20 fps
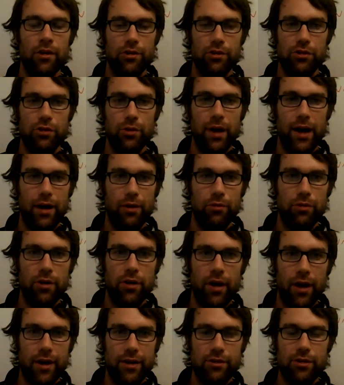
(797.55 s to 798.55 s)
to how
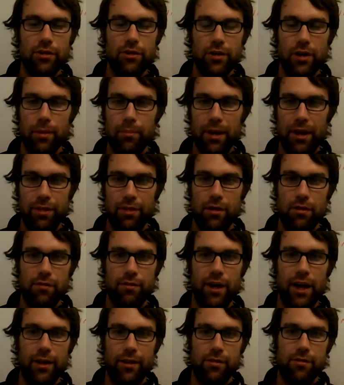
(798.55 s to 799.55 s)
not to commit this
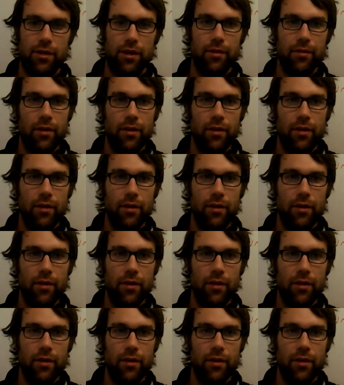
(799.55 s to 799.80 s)
fallacy.